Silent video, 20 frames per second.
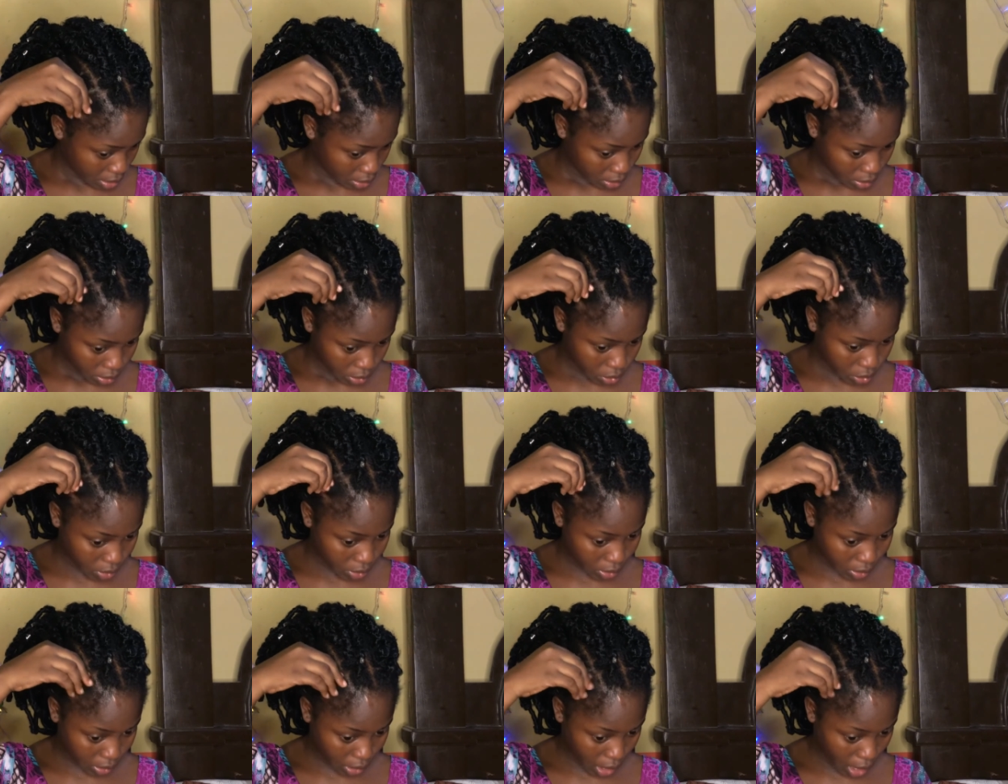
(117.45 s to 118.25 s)
So
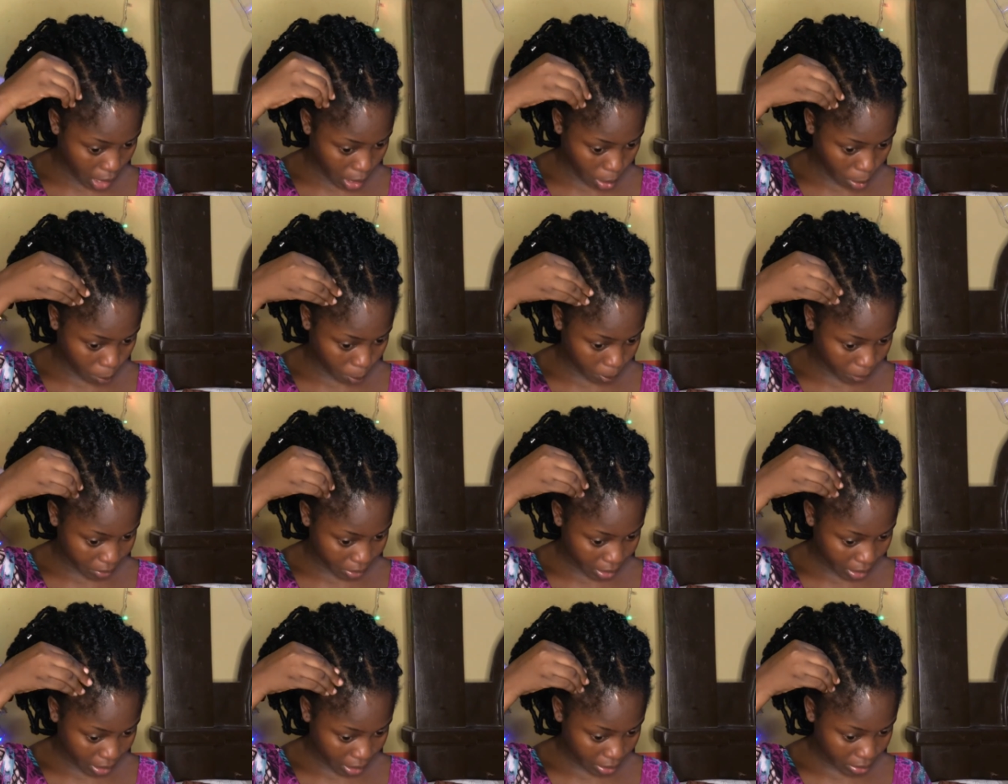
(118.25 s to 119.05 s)
the
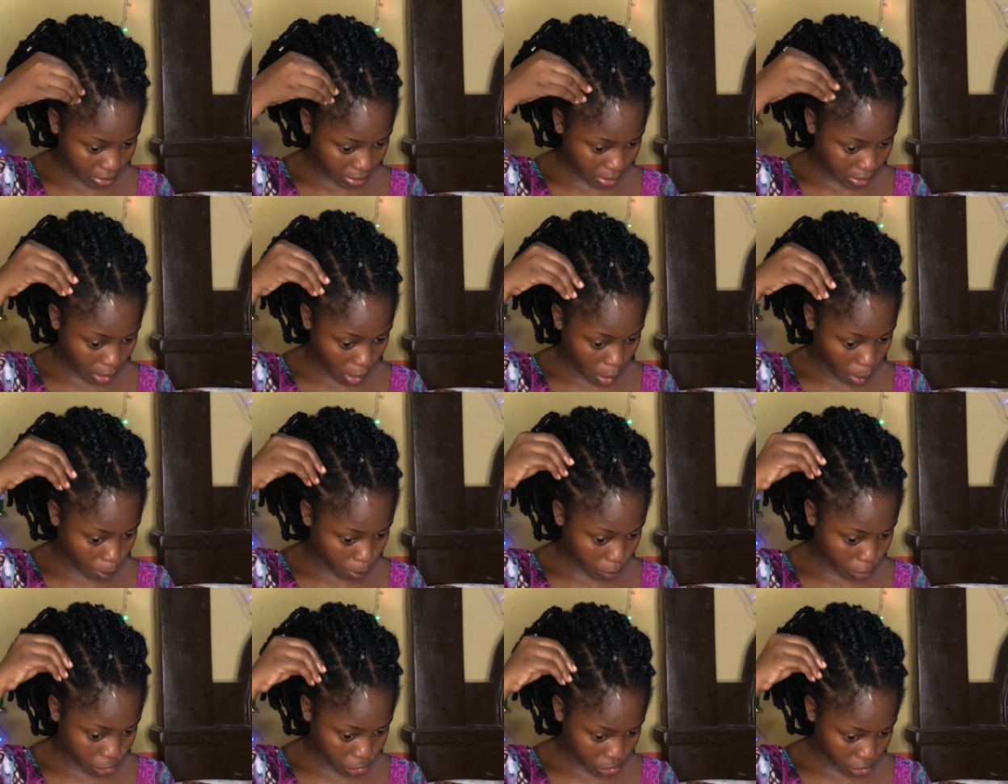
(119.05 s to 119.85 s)
hair in the scalp
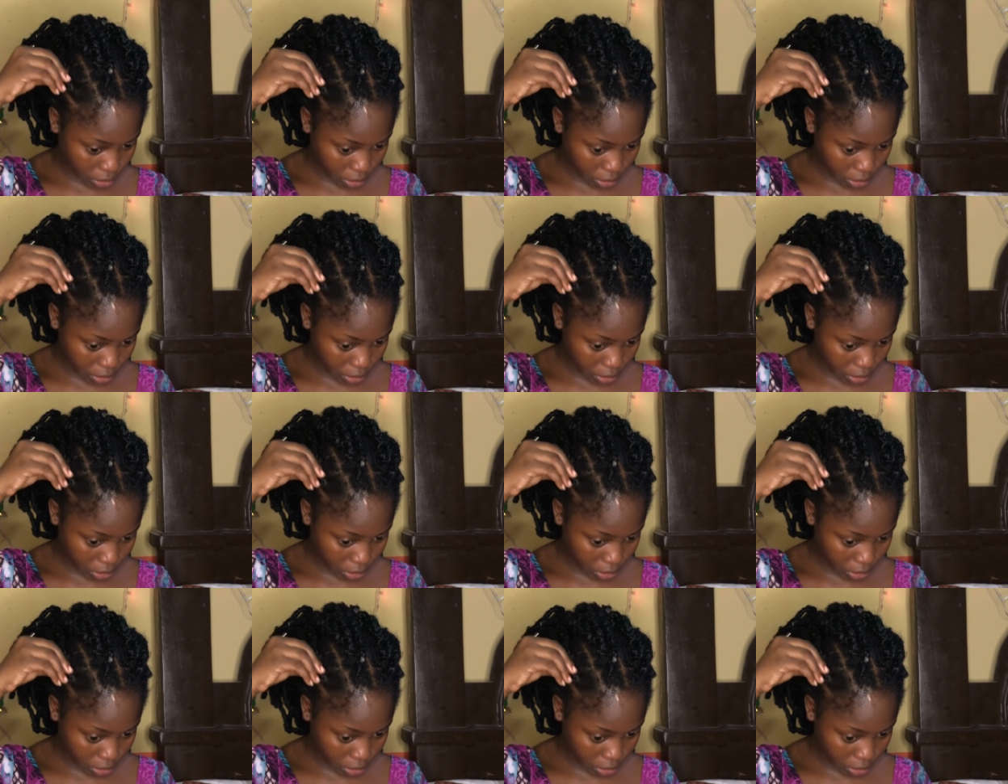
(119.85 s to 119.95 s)
region is